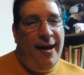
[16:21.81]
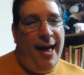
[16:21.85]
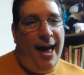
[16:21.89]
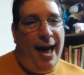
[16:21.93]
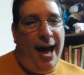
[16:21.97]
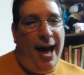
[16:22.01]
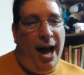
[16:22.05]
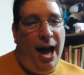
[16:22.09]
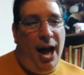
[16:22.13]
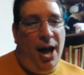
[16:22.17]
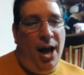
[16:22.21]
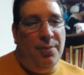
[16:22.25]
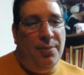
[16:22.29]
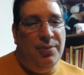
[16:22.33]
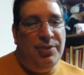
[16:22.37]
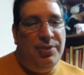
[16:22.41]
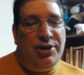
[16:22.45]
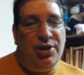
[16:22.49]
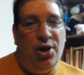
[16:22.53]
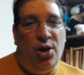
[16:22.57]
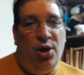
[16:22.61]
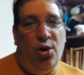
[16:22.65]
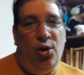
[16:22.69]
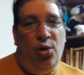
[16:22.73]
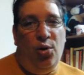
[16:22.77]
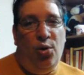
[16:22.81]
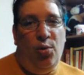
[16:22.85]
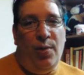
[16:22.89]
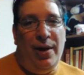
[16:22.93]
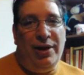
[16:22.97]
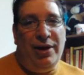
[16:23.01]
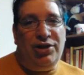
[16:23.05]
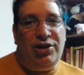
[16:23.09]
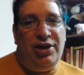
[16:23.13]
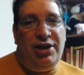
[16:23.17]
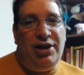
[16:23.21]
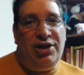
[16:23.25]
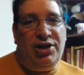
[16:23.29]
So when
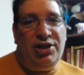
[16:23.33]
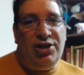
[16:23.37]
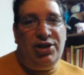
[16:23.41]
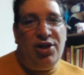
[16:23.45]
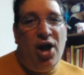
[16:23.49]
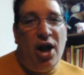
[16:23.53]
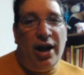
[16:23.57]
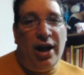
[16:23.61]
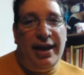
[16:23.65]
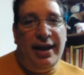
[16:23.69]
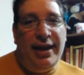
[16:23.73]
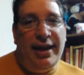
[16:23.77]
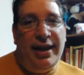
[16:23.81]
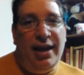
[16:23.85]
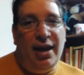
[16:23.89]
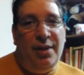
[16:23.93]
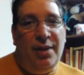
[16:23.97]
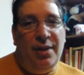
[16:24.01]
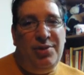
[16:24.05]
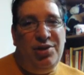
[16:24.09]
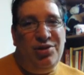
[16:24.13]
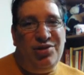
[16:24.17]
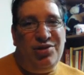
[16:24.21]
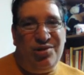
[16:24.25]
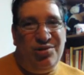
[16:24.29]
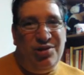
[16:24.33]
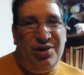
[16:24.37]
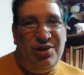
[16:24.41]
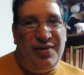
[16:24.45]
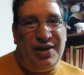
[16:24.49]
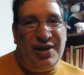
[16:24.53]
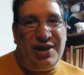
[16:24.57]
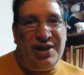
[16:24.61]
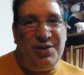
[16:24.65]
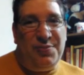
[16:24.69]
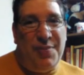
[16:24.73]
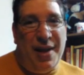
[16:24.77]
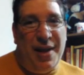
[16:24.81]
she's stalking him, you sort of
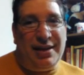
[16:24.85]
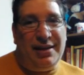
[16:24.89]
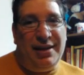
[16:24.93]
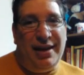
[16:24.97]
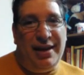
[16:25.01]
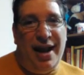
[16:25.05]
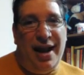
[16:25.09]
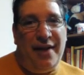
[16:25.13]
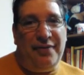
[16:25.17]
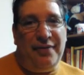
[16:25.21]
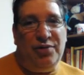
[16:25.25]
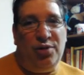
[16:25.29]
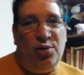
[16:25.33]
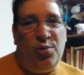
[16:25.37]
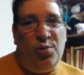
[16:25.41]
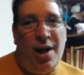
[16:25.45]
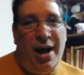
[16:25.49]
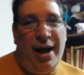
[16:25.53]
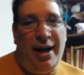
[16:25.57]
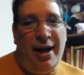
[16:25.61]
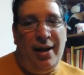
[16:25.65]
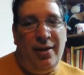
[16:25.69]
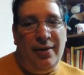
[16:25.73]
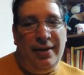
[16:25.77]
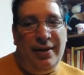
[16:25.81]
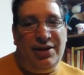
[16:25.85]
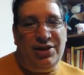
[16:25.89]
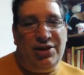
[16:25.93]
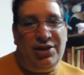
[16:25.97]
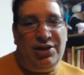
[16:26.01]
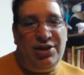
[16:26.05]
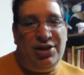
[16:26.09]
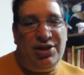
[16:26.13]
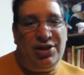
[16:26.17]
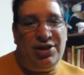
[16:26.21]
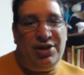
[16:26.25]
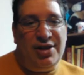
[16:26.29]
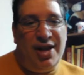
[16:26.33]
expect it after a while. It's
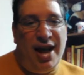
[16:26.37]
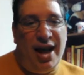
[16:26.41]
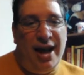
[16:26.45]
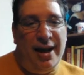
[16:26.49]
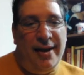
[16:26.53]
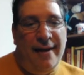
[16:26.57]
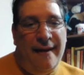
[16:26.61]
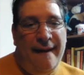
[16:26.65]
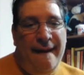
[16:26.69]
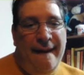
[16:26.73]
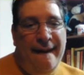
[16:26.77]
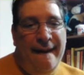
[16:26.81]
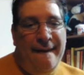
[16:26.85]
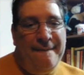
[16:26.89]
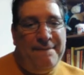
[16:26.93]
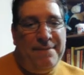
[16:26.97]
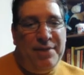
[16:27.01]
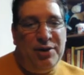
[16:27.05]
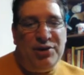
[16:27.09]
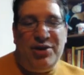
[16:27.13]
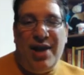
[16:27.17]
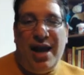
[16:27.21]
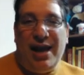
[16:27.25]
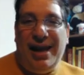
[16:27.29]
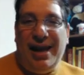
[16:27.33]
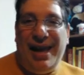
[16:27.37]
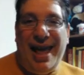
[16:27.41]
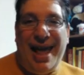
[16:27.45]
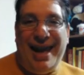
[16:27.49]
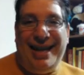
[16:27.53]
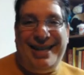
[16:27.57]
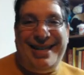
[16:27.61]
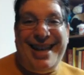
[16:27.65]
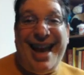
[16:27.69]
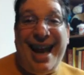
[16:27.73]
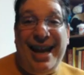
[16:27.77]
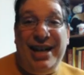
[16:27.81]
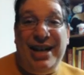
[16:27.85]
just not, there's not a lot
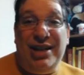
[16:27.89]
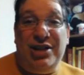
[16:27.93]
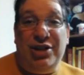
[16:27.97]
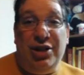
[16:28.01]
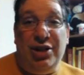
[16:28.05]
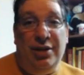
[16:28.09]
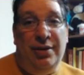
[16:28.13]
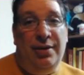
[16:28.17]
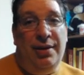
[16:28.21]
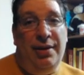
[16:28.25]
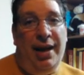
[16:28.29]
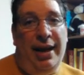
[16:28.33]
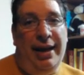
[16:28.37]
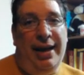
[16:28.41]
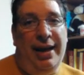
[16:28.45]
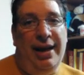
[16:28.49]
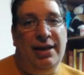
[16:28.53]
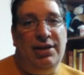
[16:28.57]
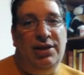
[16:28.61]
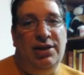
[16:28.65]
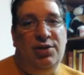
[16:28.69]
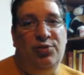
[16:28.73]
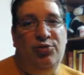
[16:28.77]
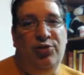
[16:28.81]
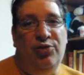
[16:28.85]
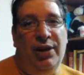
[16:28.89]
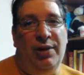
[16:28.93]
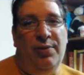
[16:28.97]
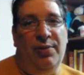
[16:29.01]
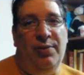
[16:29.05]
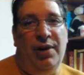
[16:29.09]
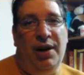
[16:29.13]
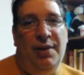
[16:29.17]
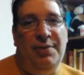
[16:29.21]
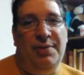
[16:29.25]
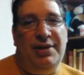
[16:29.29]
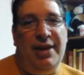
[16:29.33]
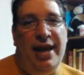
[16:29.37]
of tension, I guess is really
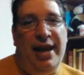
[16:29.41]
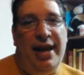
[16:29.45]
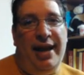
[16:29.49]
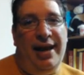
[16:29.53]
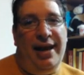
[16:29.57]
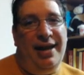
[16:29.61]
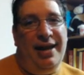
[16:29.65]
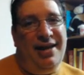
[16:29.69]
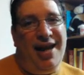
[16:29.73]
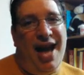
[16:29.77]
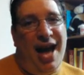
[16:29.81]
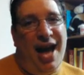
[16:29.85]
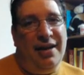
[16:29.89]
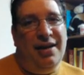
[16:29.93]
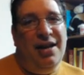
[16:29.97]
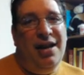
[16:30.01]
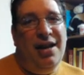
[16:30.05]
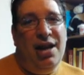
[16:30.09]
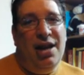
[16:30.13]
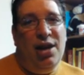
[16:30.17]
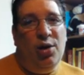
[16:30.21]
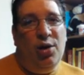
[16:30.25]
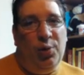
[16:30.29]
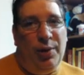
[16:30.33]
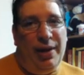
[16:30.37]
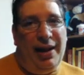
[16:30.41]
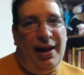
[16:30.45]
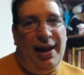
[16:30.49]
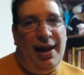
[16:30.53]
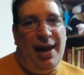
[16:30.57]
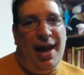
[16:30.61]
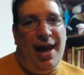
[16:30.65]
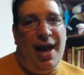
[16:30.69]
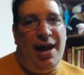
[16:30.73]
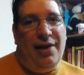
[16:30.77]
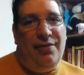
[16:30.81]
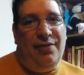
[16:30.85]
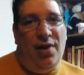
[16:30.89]
what I'm saying, and not really a
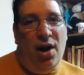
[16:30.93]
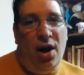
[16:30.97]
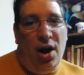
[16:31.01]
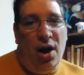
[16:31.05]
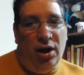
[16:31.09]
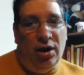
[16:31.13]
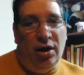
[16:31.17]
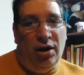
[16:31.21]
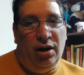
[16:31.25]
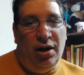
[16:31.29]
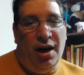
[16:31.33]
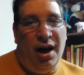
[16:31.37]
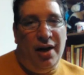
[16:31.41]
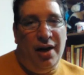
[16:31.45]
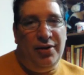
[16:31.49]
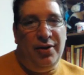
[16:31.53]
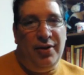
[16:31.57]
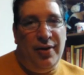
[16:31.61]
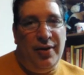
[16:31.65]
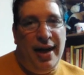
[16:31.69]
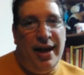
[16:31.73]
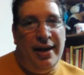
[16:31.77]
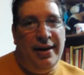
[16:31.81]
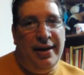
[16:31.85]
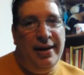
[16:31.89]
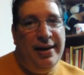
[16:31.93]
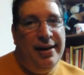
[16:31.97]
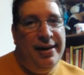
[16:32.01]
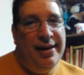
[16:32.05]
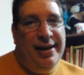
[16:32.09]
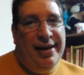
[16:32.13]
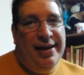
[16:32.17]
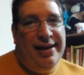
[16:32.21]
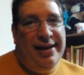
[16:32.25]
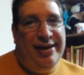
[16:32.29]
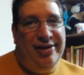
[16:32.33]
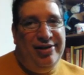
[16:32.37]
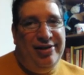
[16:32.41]
lot of horror, other than
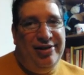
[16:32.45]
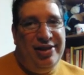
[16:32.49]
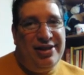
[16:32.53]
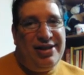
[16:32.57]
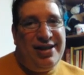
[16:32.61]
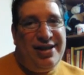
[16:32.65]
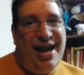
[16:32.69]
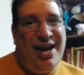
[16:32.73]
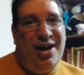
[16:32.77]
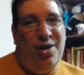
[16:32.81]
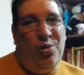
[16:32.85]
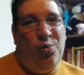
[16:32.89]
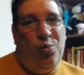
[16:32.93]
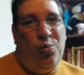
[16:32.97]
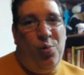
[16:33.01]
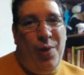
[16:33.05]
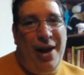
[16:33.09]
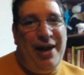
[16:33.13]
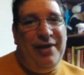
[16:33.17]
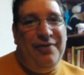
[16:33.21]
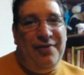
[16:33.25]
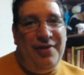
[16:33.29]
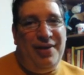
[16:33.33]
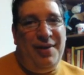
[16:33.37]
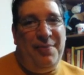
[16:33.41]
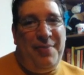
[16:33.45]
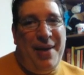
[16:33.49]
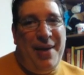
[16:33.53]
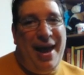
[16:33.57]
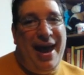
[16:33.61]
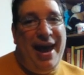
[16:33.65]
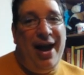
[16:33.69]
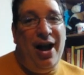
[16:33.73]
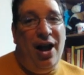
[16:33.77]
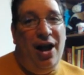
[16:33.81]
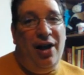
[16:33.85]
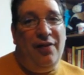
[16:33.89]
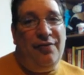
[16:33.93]
you're just kind of waiting for the
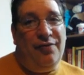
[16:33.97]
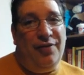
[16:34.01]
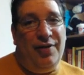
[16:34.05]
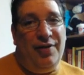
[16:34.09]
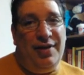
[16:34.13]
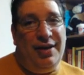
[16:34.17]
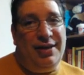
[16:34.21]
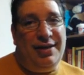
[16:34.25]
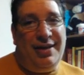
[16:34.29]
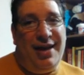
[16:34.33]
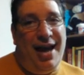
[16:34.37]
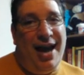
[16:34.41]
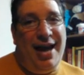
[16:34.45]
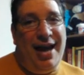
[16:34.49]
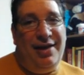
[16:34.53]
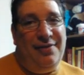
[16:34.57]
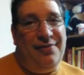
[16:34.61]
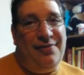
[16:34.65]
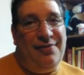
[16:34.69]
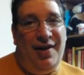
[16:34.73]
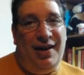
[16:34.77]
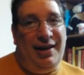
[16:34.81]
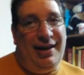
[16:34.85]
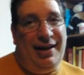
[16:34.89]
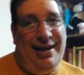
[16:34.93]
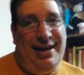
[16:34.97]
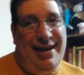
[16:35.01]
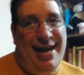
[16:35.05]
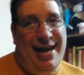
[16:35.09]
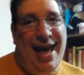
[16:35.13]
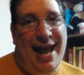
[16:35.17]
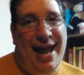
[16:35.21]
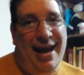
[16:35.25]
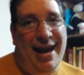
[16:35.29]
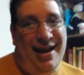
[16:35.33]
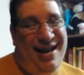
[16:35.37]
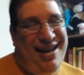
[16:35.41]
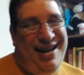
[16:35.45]
payoff for this guy to finally
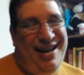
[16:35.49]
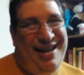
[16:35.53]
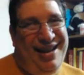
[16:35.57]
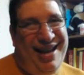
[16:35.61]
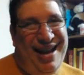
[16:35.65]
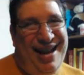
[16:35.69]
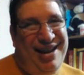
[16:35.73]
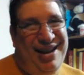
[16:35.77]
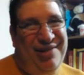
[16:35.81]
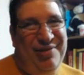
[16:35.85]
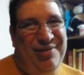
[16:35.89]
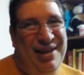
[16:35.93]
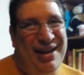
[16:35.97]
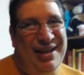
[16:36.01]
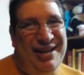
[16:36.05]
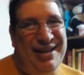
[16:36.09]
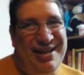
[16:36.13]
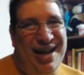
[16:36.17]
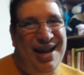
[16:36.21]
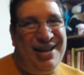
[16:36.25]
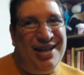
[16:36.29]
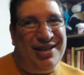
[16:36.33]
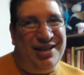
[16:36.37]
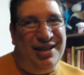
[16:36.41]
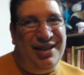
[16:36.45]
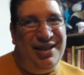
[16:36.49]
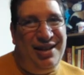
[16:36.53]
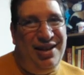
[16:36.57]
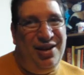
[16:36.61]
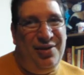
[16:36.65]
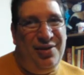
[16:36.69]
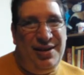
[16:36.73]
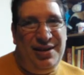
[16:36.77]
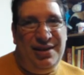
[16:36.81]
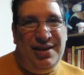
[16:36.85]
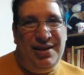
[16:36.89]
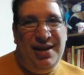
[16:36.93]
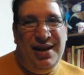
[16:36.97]
get it, and he kind of really doesn't. You
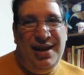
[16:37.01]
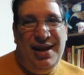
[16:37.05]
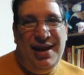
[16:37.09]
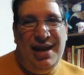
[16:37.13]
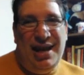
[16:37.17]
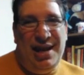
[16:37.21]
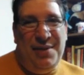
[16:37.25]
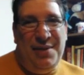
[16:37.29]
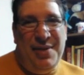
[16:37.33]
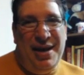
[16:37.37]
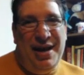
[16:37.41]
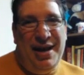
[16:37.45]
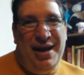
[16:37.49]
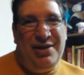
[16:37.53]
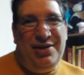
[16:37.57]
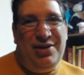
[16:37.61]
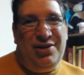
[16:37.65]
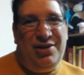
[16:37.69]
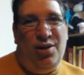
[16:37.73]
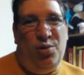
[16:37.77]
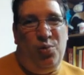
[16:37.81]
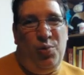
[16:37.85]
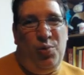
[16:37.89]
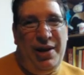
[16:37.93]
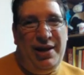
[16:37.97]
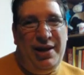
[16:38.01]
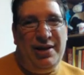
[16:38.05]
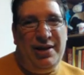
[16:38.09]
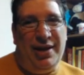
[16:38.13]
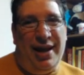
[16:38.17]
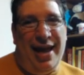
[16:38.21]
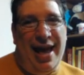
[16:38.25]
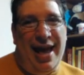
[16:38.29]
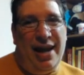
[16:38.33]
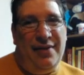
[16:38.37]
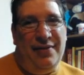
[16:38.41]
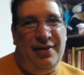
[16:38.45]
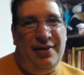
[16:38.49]
know, he manages to weasel
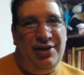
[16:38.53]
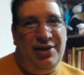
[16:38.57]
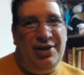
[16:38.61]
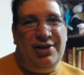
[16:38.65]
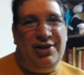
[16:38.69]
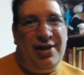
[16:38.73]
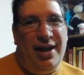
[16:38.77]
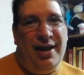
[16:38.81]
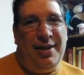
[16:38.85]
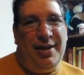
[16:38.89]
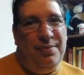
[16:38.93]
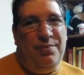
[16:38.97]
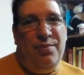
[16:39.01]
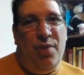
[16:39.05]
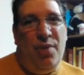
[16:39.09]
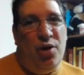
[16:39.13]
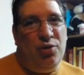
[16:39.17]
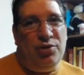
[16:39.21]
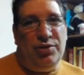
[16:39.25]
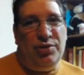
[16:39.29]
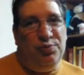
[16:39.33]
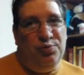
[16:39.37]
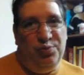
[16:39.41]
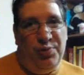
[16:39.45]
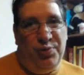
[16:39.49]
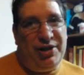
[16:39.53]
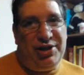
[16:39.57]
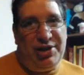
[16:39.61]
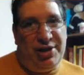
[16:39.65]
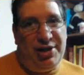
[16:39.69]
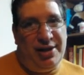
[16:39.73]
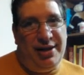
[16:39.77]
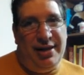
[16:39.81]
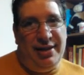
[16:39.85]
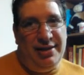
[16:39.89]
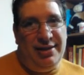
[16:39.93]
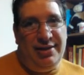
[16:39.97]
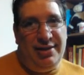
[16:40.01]
out of it just like most rich
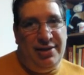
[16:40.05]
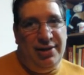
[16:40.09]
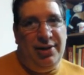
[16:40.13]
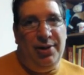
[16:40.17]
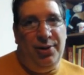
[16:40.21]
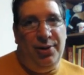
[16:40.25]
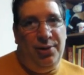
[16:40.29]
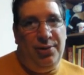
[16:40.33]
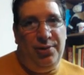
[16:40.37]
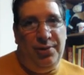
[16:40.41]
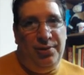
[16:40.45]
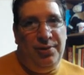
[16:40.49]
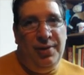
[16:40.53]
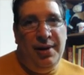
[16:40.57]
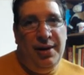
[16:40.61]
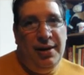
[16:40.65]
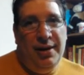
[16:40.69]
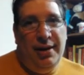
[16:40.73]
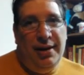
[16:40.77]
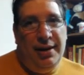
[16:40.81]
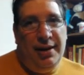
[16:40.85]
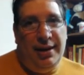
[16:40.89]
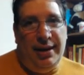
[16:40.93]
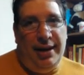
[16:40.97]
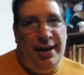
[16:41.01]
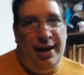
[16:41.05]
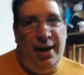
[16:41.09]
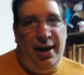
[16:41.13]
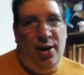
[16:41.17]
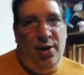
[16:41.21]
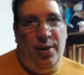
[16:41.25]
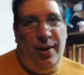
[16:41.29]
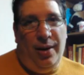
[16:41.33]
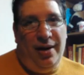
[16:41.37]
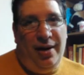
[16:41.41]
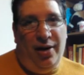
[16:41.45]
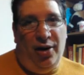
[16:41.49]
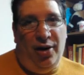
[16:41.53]
kids do who, you
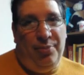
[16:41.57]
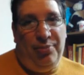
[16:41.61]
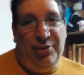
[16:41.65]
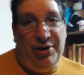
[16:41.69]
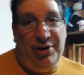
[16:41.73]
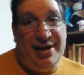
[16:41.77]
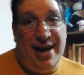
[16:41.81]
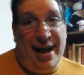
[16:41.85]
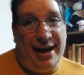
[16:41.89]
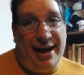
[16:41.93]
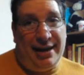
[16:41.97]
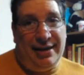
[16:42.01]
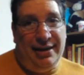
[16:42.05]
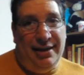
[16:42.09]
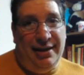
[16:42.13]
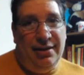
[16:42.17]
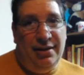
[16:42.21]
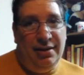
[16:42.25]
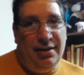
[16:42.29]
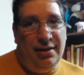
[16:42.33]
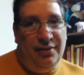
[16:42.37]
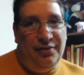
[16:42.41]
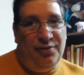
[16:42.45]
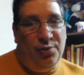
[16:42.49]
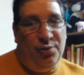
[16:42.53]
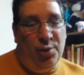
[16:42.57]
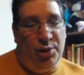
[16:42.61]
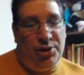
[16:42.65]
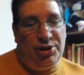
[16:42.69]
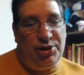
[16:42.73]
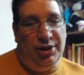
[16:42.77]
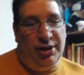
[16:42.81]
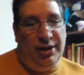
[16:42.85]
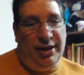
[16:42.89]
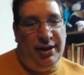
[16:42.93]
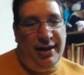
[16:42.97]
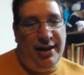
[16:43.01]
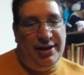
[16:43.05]
know, are protected.
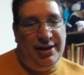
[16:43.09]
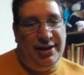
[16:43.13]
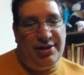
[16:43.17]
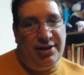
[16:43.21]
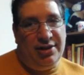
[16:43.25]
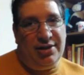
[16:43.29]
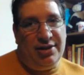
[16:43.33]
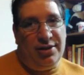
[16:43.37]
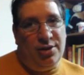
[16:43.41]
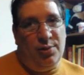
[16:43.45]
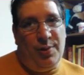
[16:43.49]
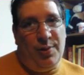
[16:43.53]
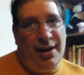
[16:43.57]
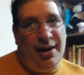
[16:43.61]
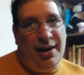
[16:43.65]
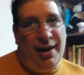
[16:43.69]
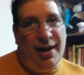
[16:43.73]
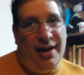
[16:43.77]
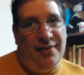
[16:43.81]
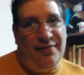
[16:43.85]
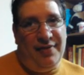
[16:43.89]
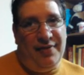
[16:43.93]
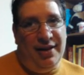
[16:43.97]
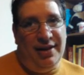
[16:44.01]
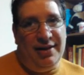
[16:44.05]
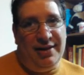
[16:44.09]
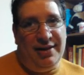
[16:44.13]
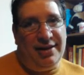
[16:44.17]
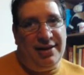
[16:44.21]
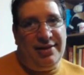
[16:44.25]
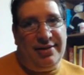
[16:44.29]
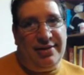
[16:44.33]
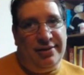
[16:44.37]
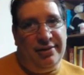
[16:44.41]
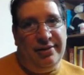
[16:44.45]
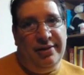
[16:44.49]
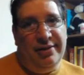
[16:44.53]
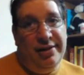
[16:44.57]
Unfortunately, that's just the way life is.
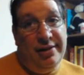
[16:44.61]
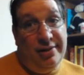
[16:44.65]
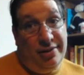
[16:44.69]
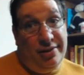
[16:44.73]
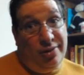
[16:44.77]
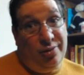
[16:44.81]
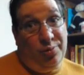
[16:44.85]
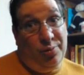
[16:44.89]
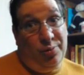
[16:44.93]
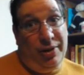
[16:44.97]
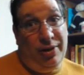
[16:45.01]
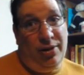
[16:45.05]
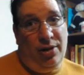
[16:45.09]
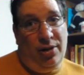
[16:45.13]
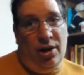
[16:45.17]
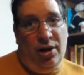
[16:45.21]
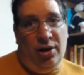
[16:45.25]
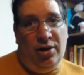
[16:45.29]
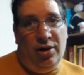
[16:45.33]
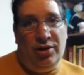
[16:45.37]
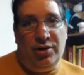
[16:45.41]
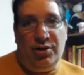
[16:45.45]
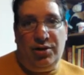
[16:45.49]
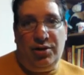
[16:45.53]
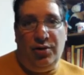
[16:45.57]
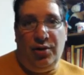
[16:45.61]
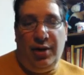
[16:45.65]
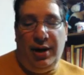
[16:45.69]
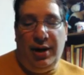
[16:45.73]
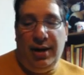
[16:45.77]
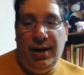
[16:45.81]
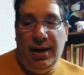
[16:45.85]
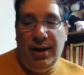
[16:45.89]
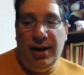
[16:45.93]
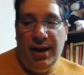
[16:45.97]
That's the real horror story.